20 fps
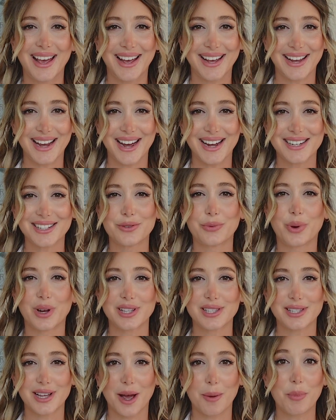Hey guys,
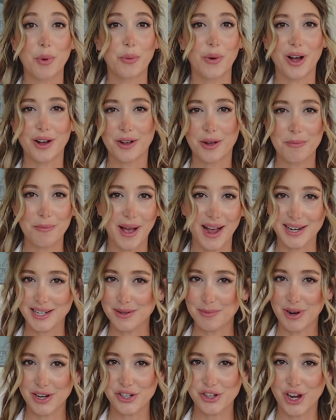what's up? Welcome back
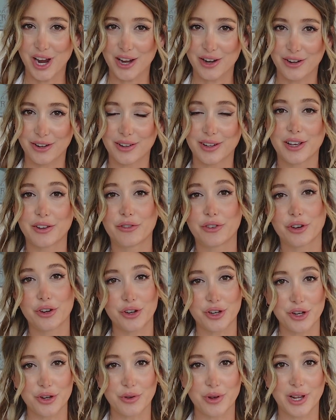to my channel. If you're
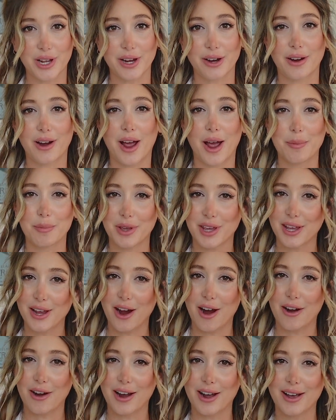new here, I'm
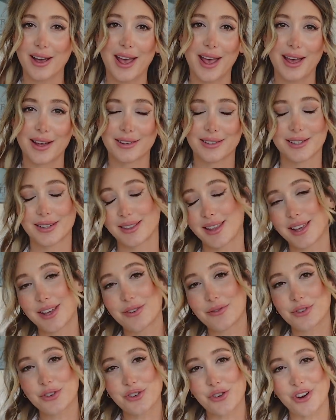Kiara and thank
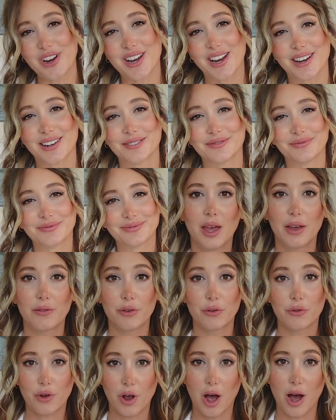you for joining. If
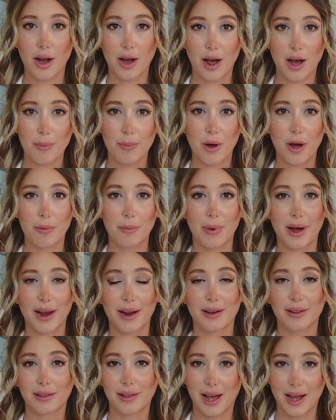you've caught up on my
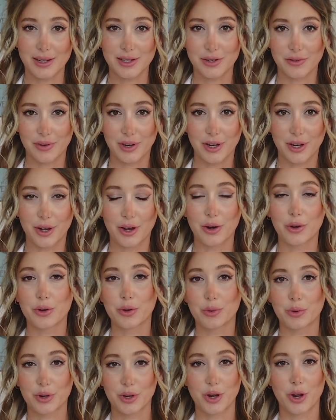last video,
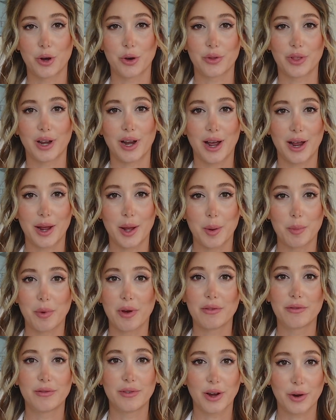you would know that I am
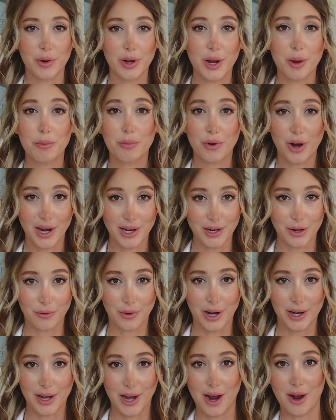very pregnant
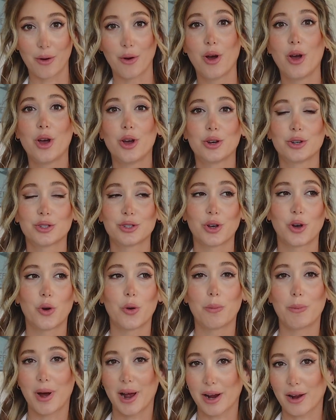right now.
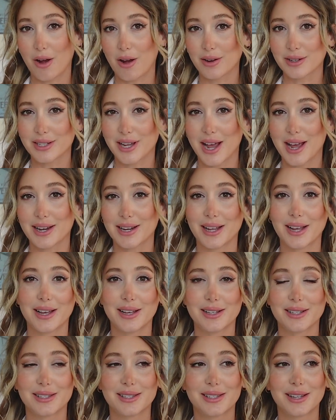So my content
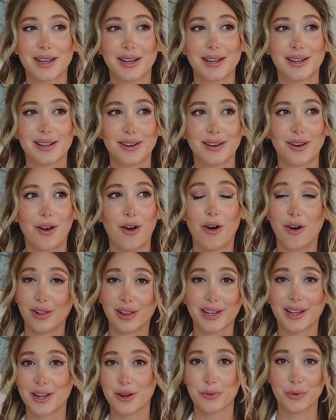is all
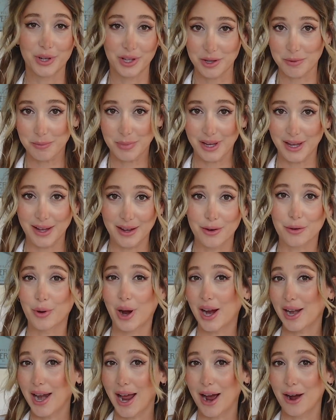it can really be
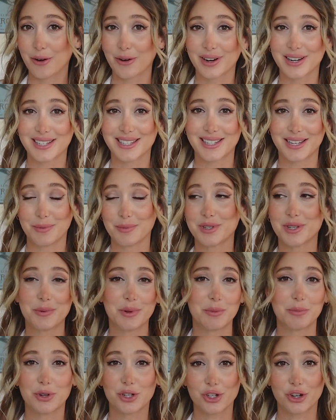right now. It seems to
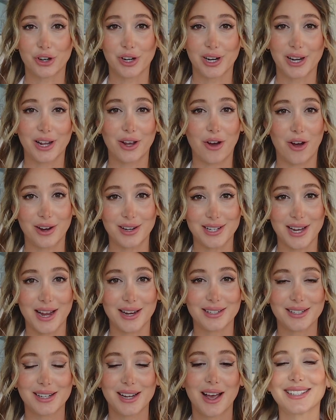be maternity
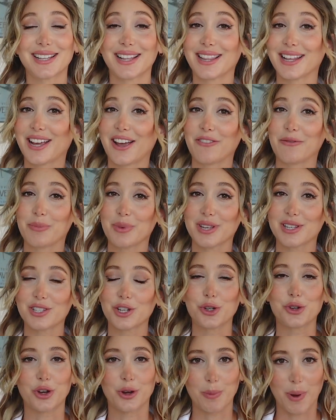content. Something I've
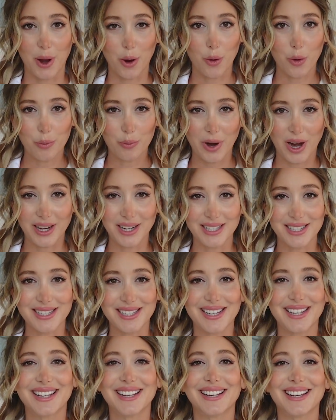missed during my whole
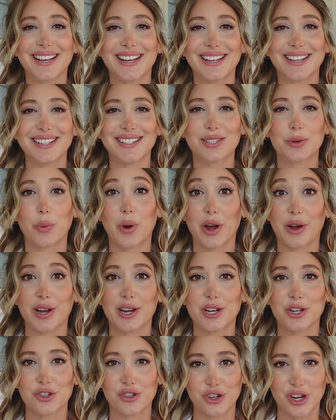pregnancy is
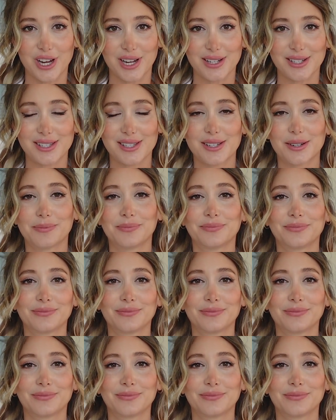wearing jeans.